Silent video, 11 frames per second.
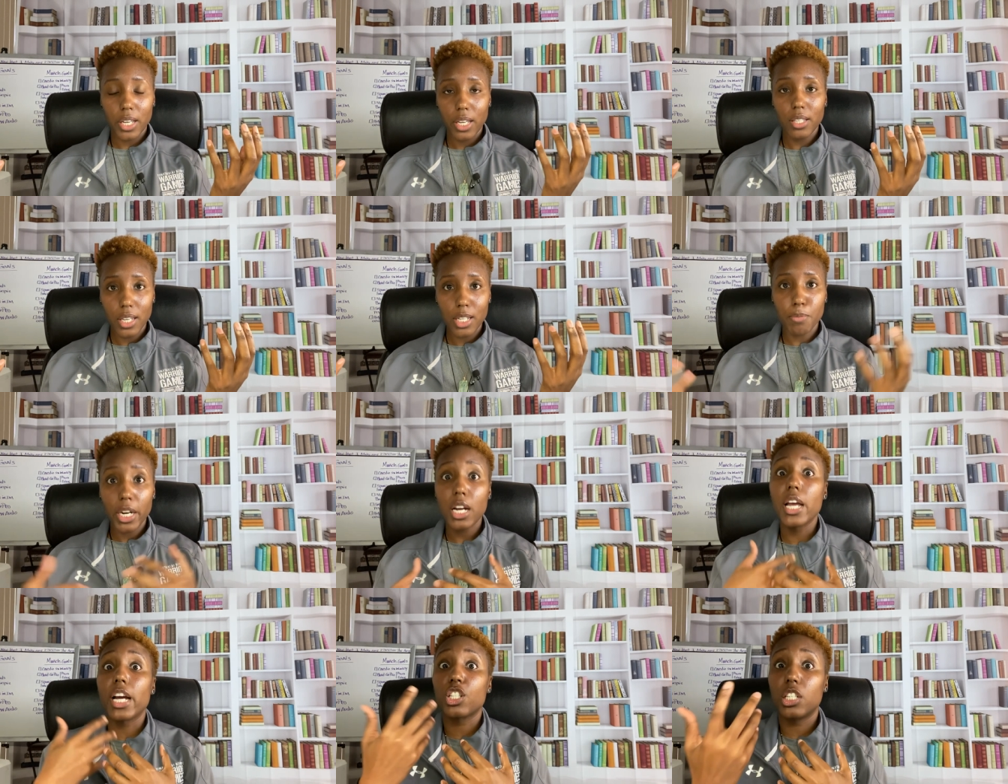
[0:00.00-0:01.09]
Yes, but
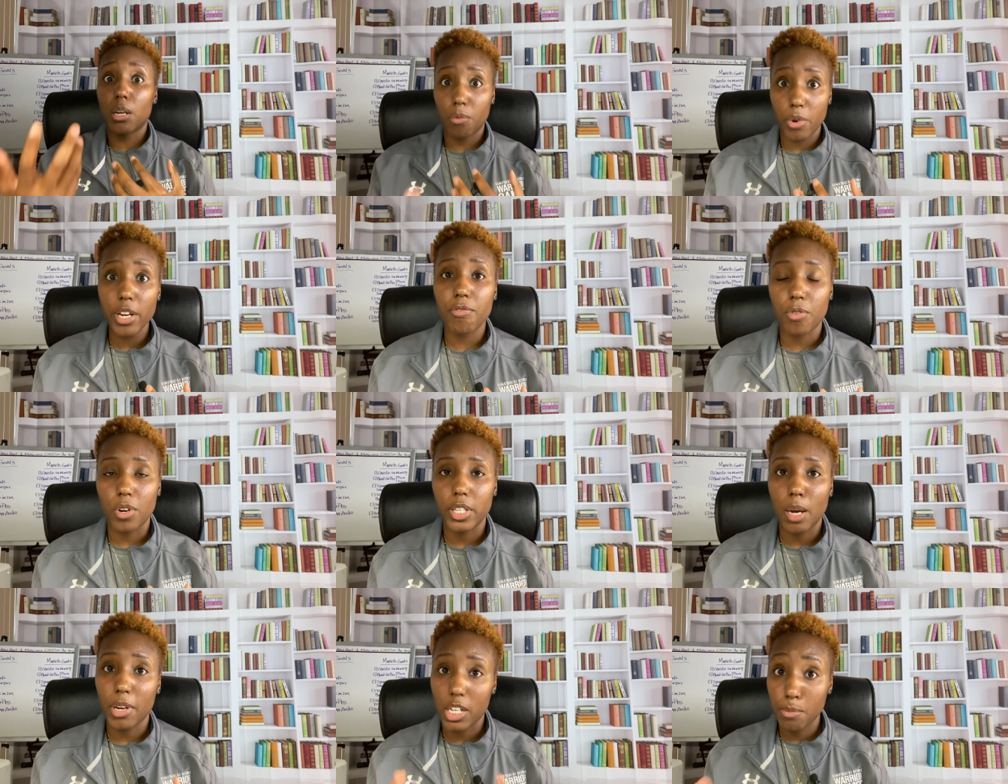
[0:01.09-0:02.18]
actually I'm ready for it
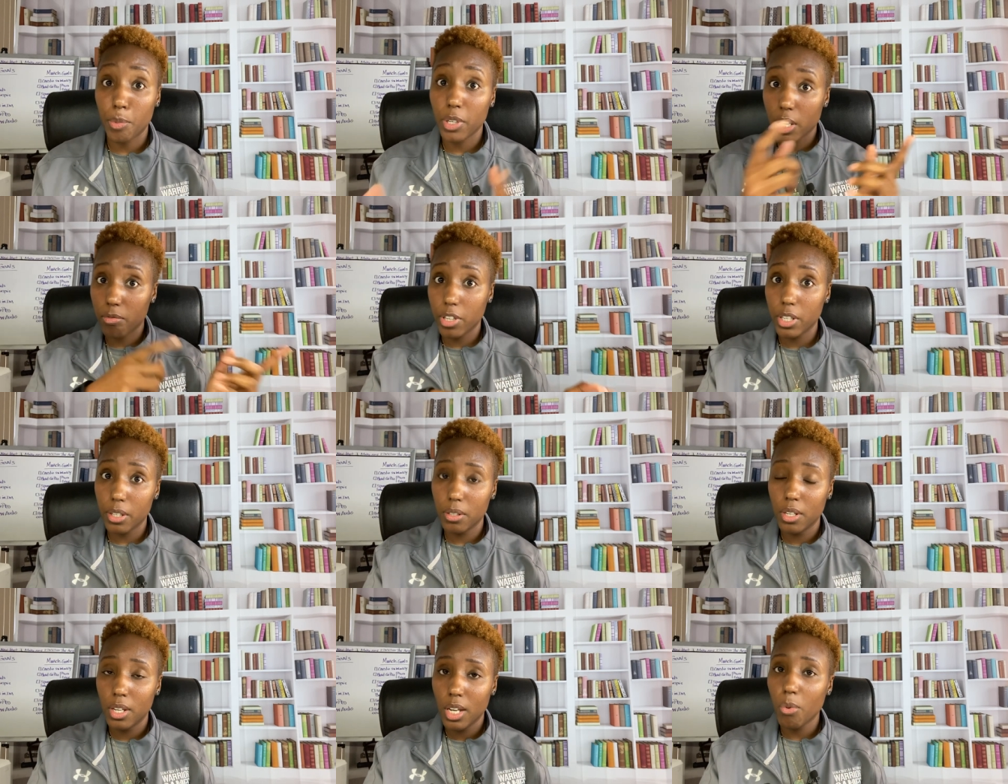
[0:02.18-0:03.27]
now, because remember another video,
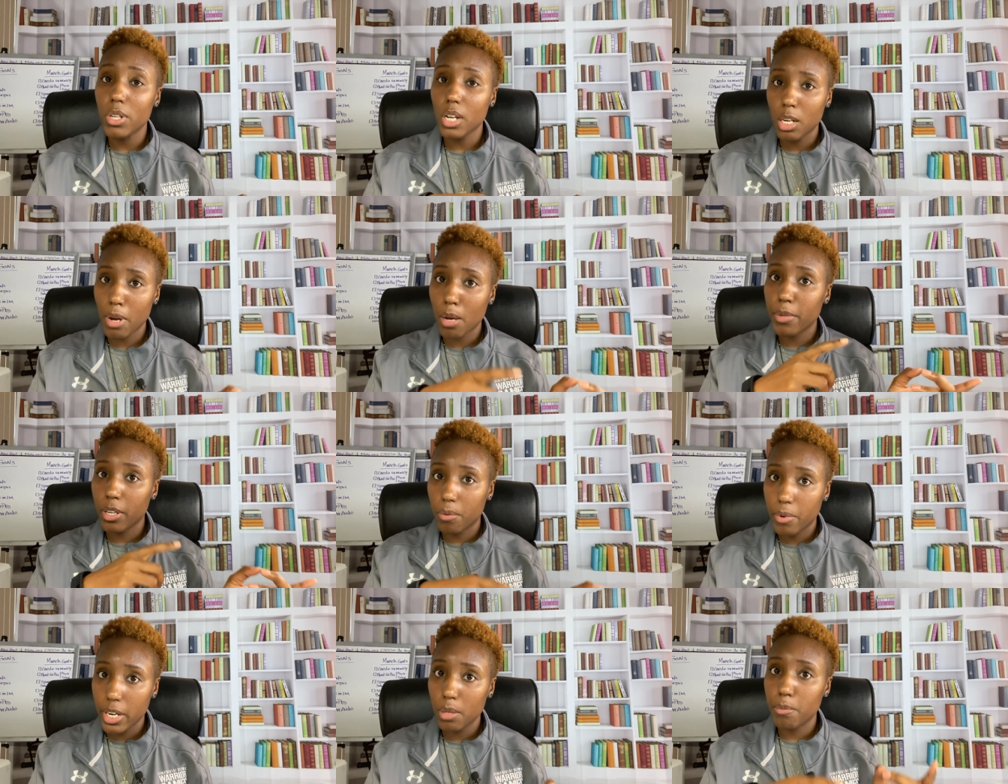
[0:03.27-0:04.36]
we talked about being
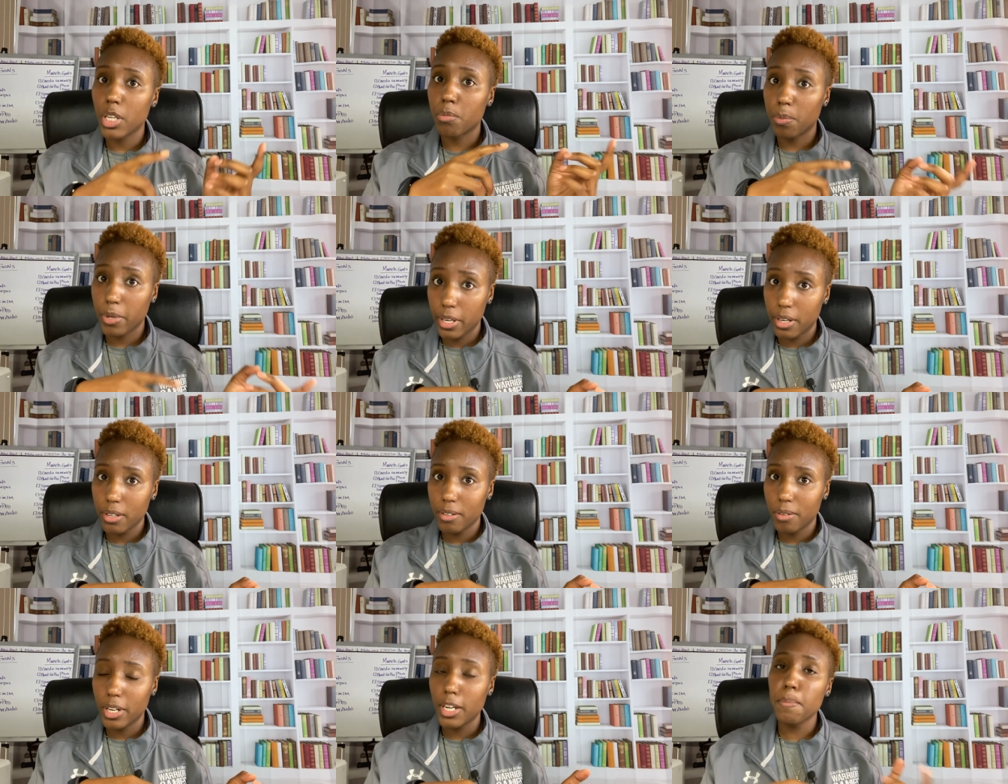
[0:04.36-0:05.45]
ready, being prepared,
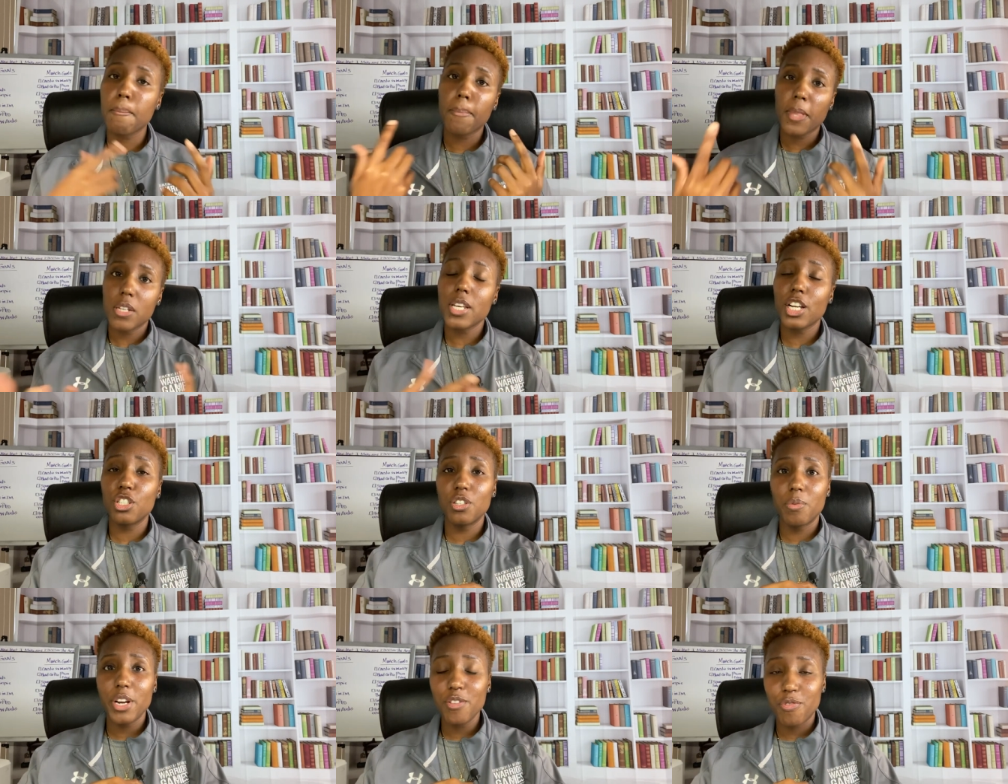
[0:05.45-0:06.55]
right? So actually you're
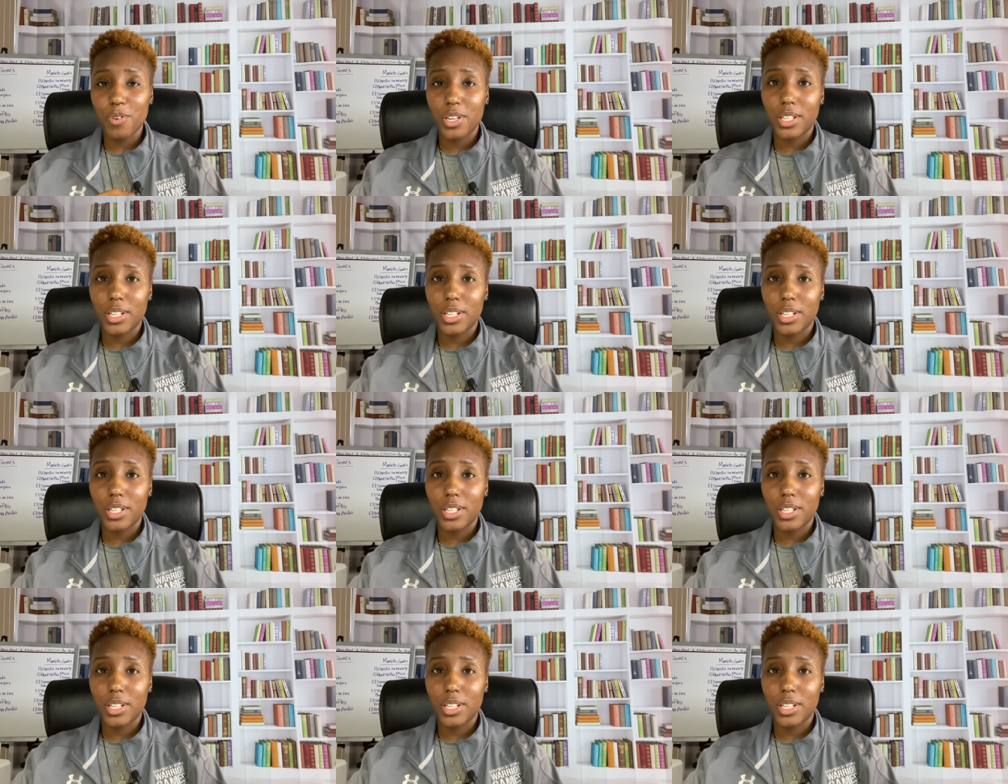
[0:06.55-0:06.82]
ready for it